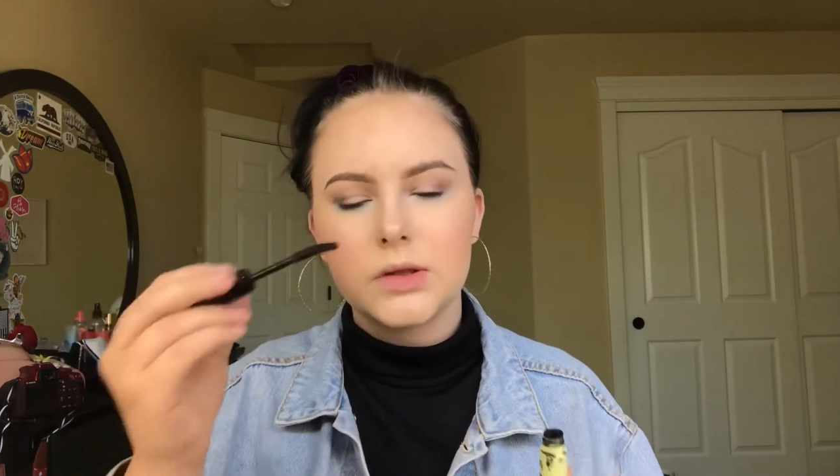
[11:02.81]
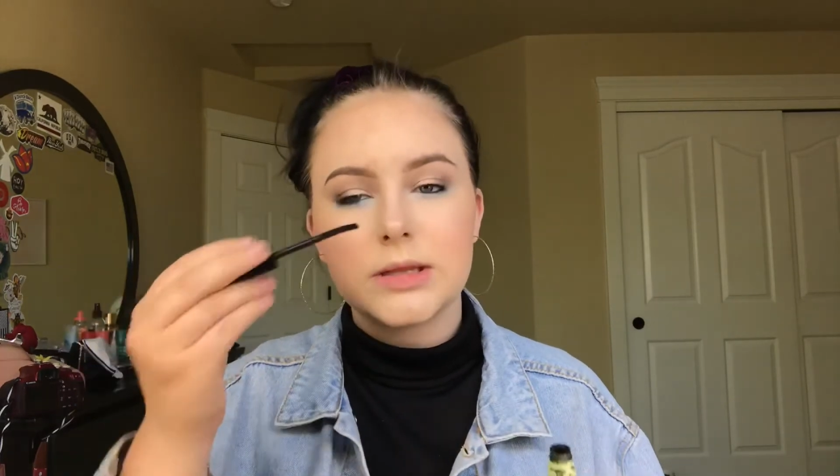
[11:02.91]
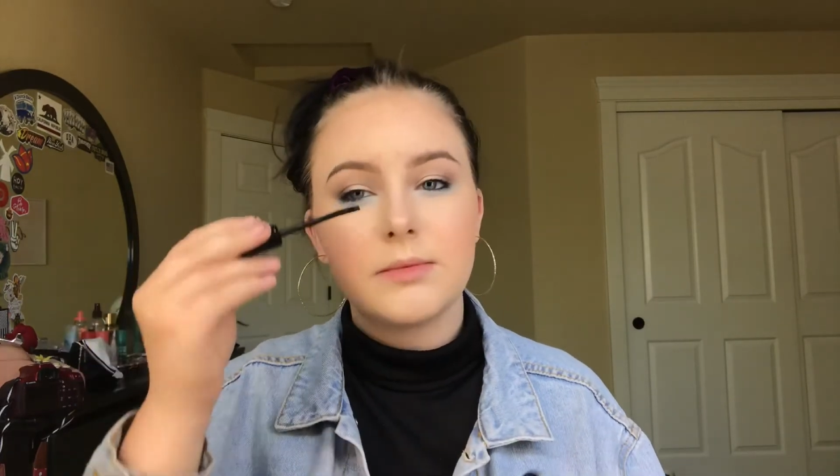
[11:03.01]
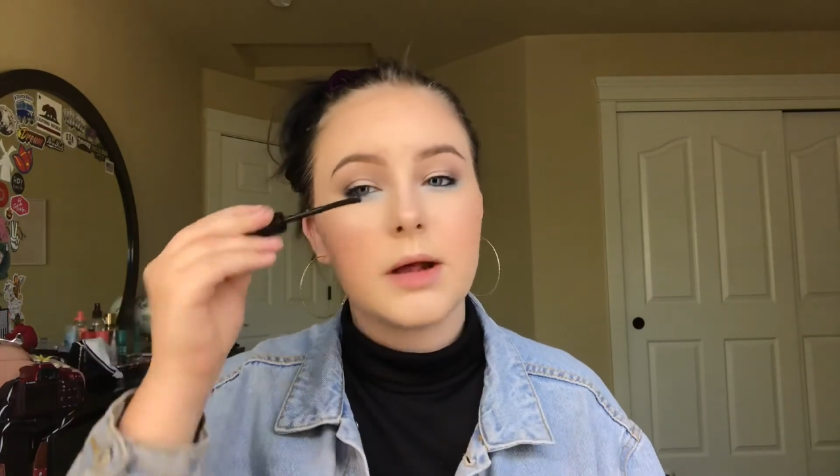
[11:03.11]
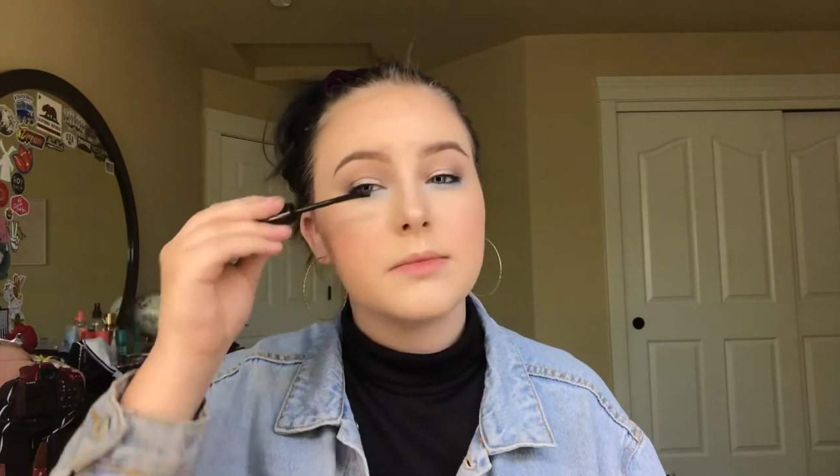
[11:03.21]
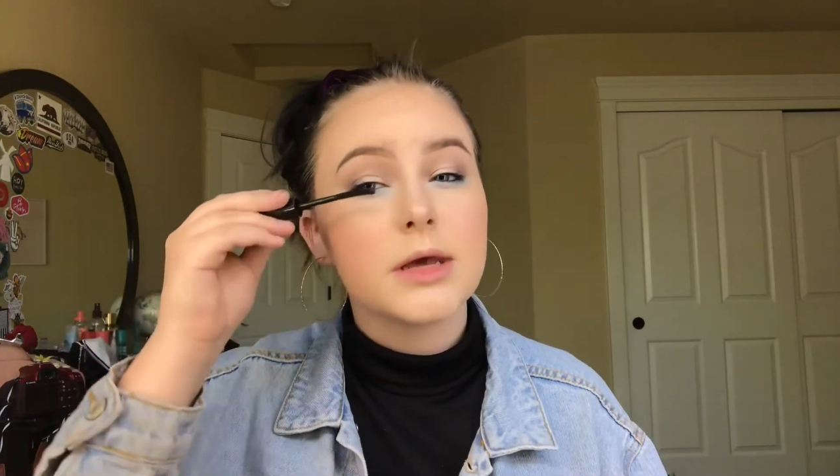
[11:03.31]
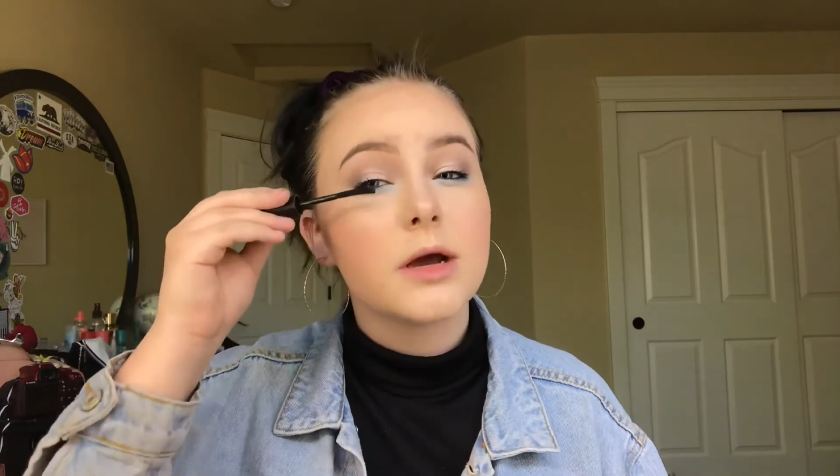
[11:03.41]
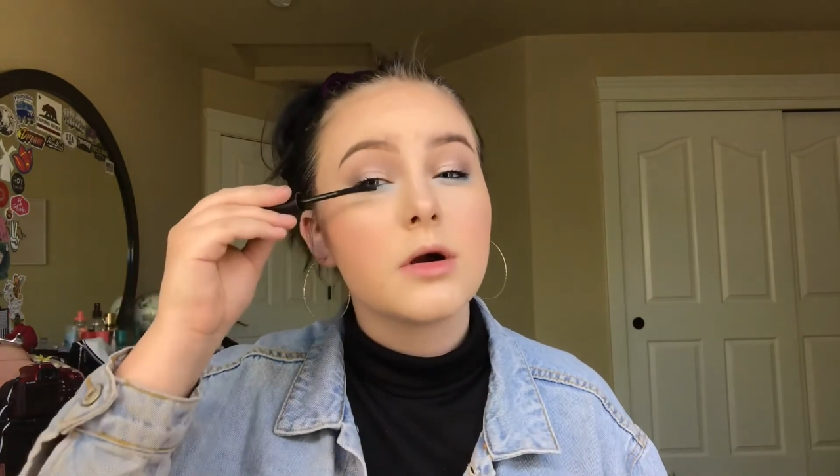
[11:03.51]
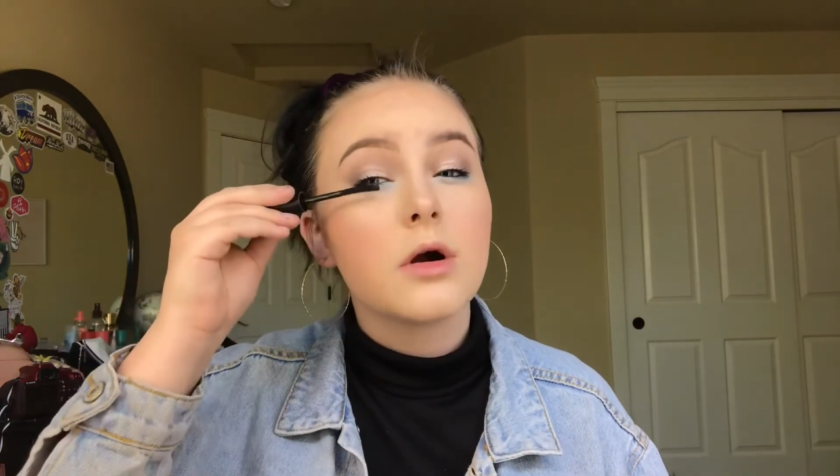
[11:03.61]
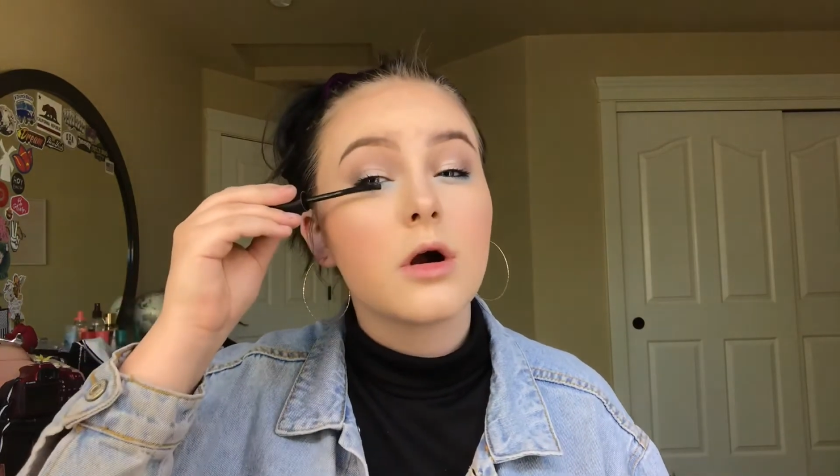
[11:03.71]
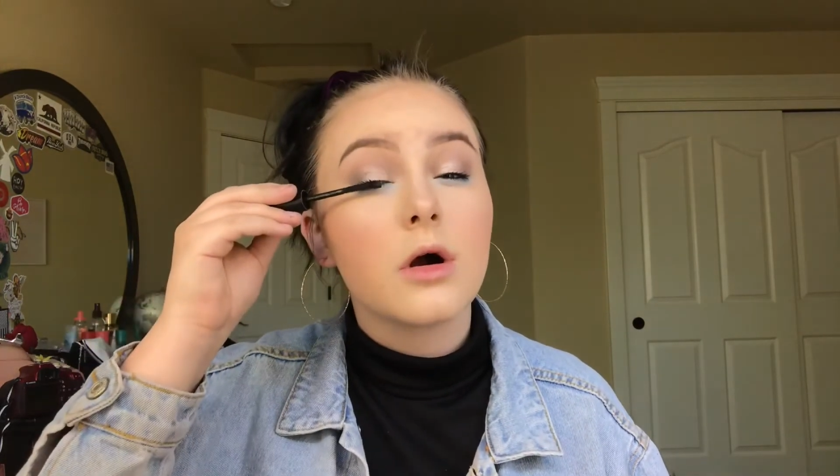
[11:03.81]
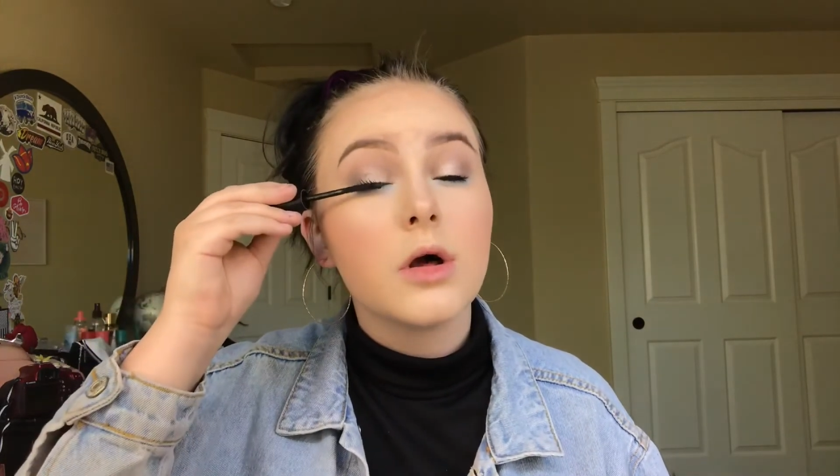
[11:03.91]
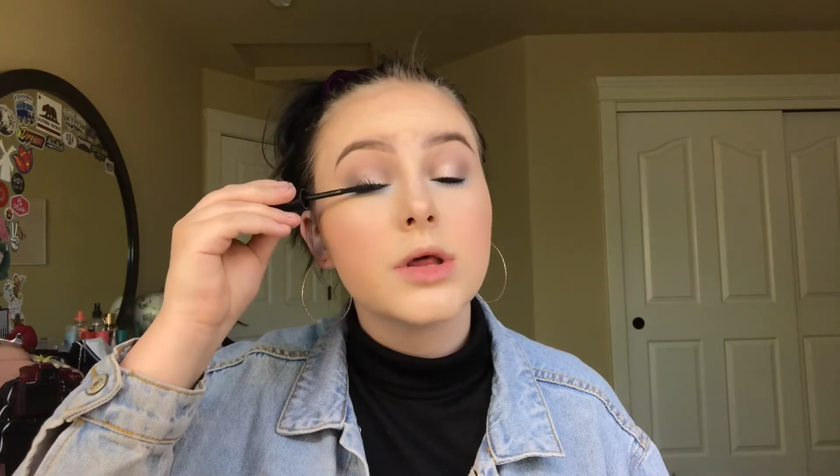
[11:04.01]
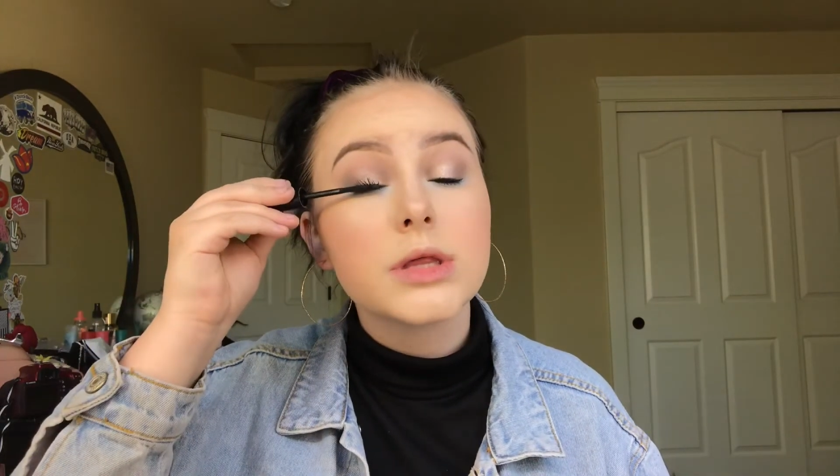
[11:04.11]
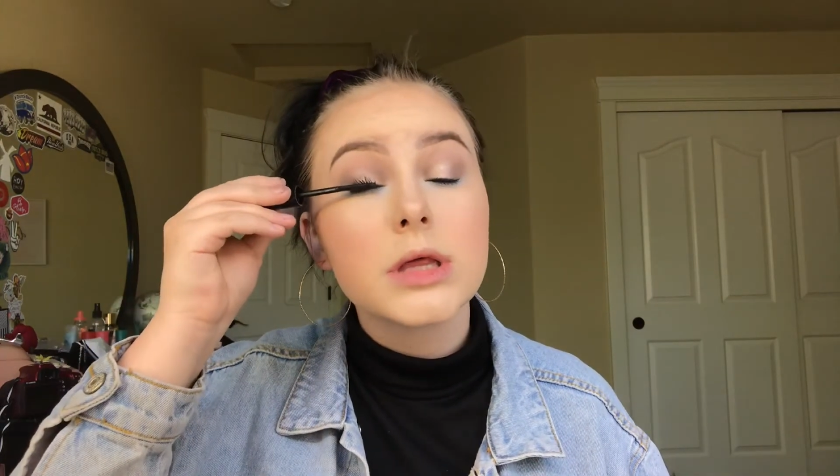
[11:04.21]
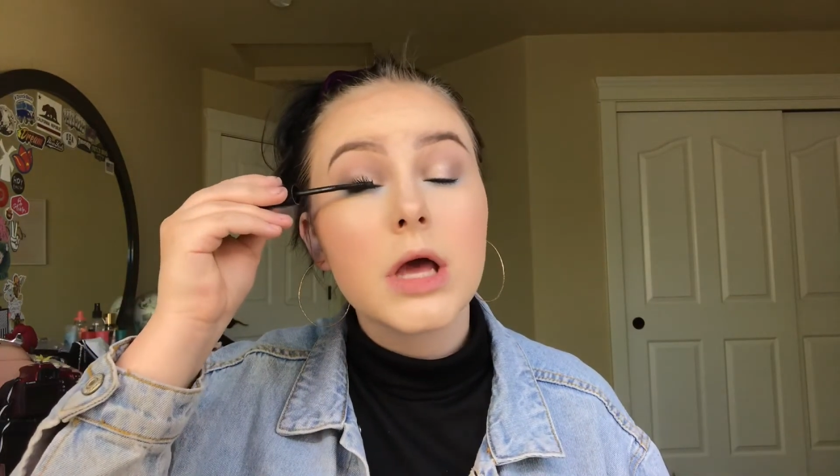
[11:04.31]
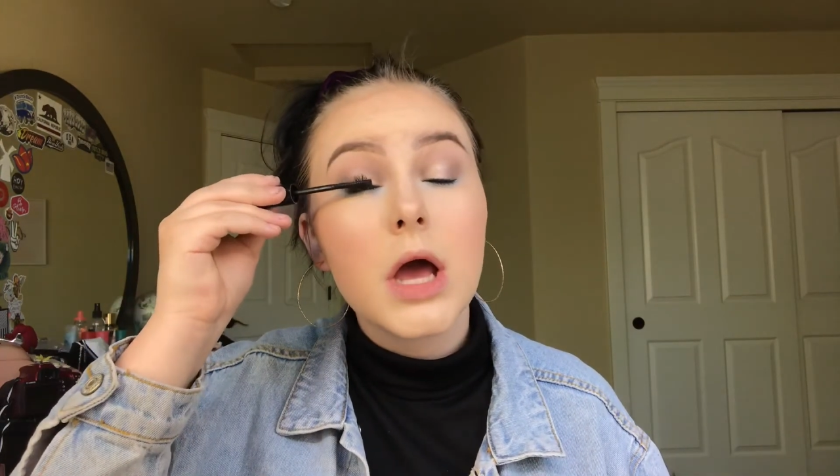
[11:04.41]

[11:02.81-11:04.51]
it sometimes, it curls